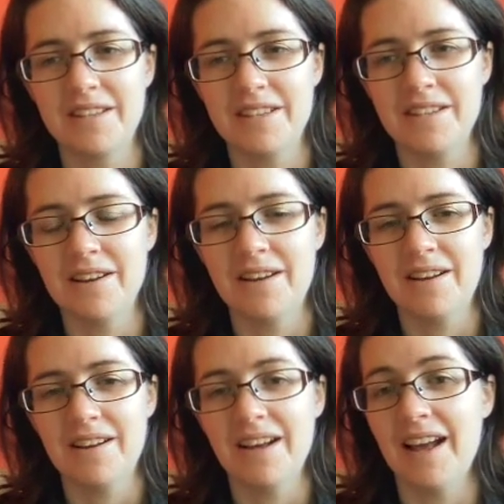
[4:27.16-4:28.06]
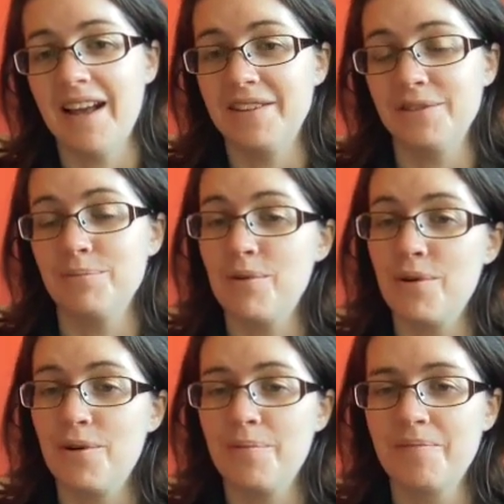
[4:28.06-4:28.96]
ER and
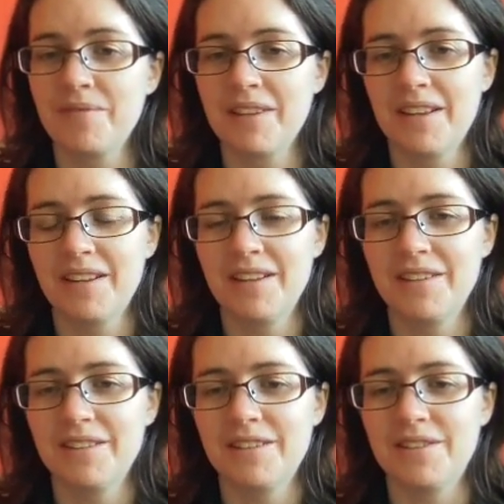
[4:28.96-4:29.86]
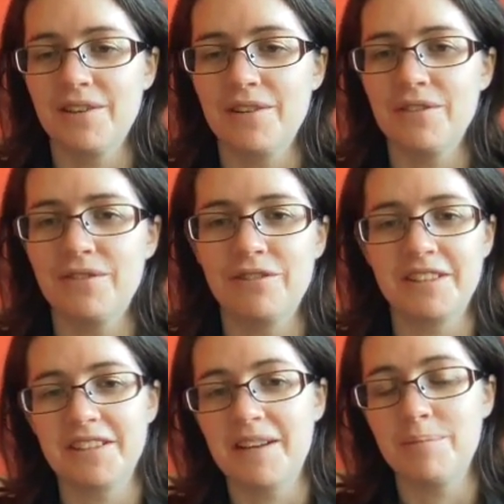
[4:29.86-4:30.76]
more. So, for
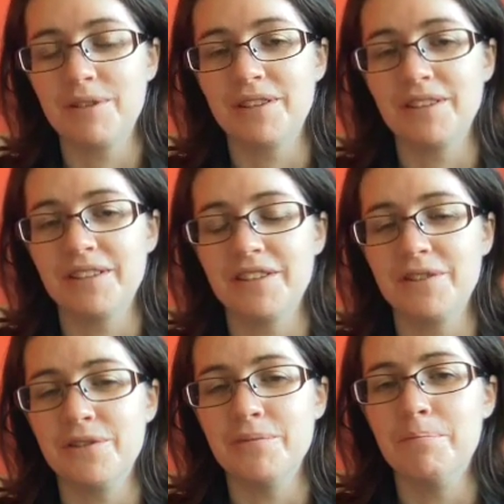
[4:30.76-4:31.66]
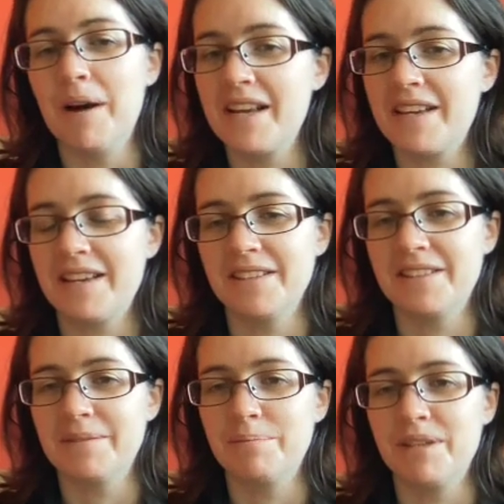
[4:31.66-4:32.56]
example, you might hear
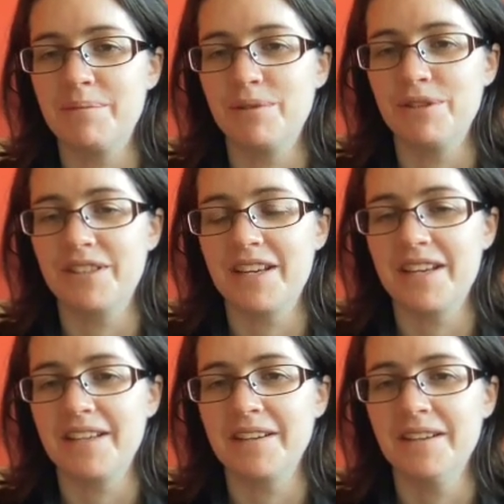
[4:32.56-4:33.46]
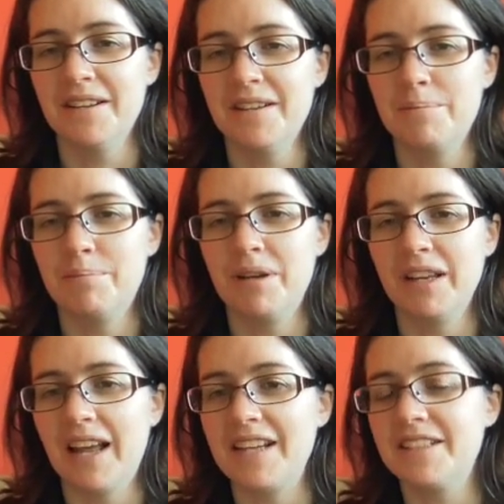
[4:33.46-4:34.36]
some people saying
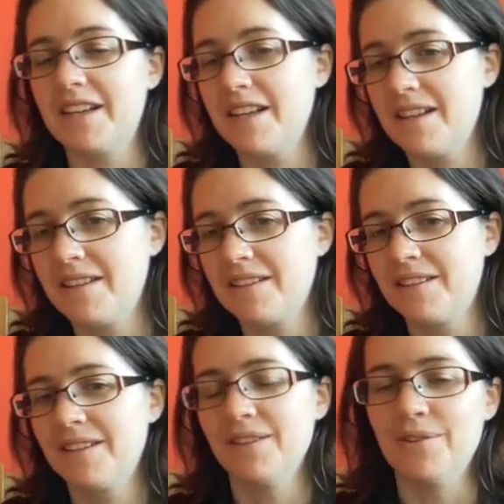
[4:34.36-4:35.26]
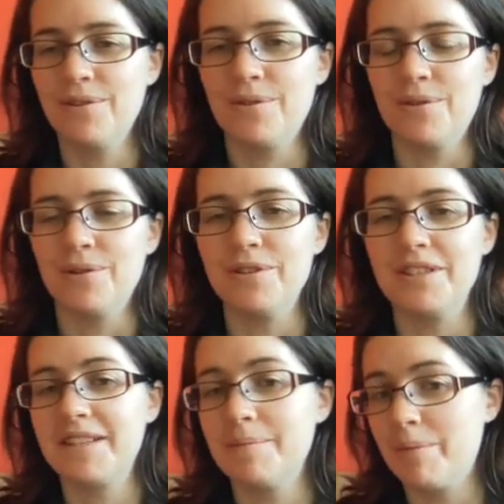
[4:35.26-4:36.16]
politer or
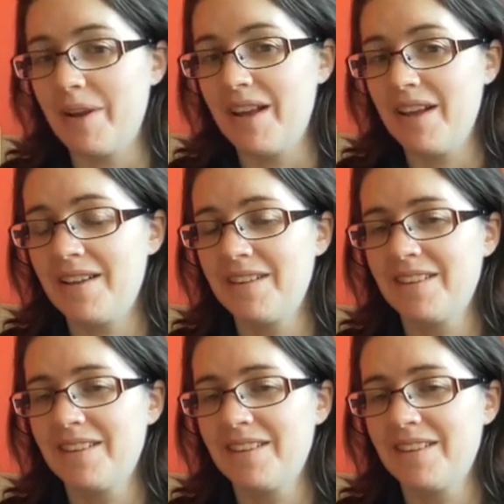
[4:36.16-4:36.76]
simpler,